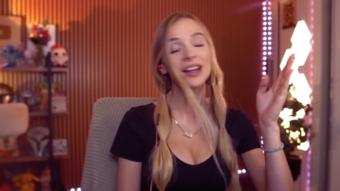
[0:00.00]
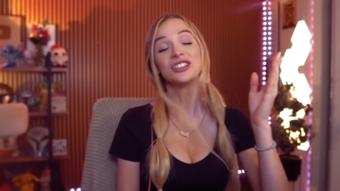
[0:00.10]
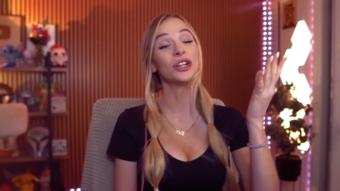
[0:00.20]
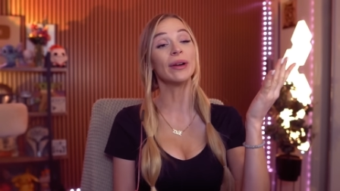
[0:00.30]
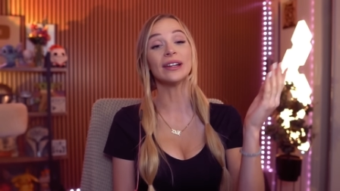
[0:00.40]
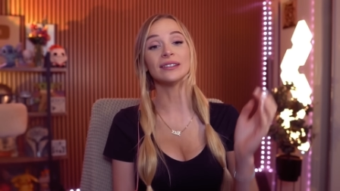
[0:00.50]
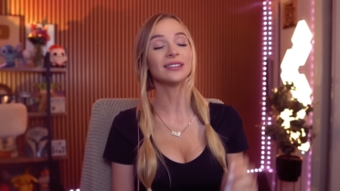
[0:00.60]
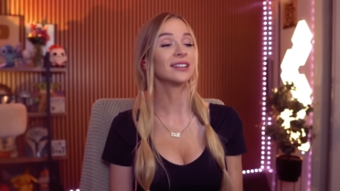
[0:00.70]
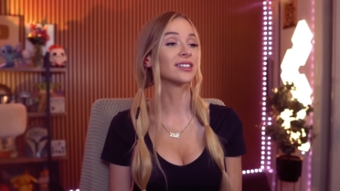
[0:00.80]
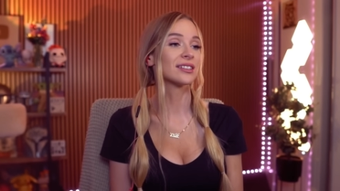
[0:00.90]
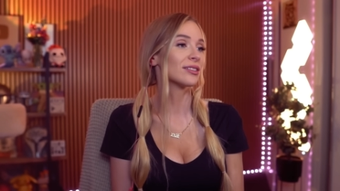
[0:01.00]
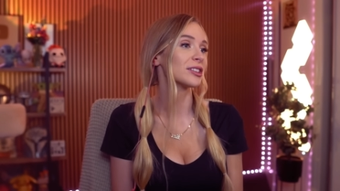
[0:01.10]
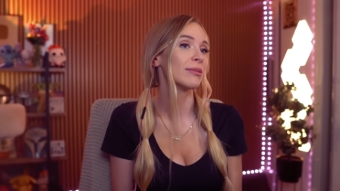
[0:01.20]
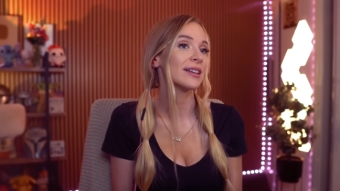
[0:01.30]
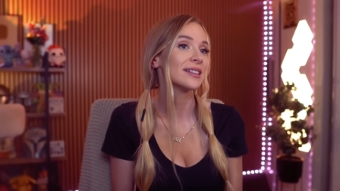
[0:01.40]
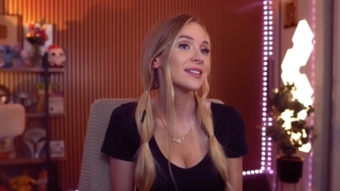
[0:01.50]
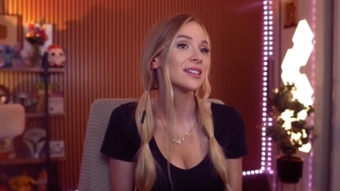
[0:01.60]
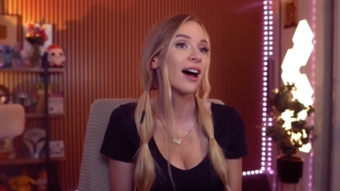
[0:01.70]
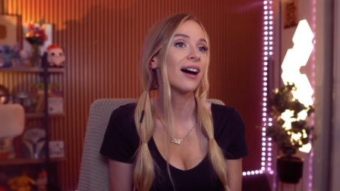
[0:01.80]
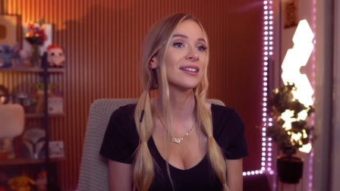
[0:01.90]
I do it. It just automatically
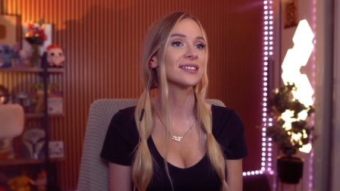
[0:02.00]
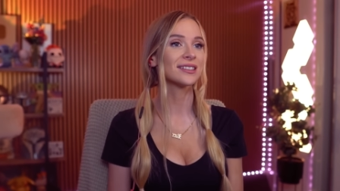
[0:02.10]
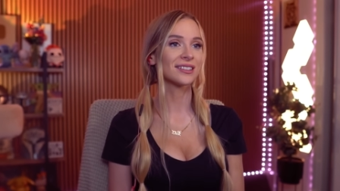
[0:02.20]
starts.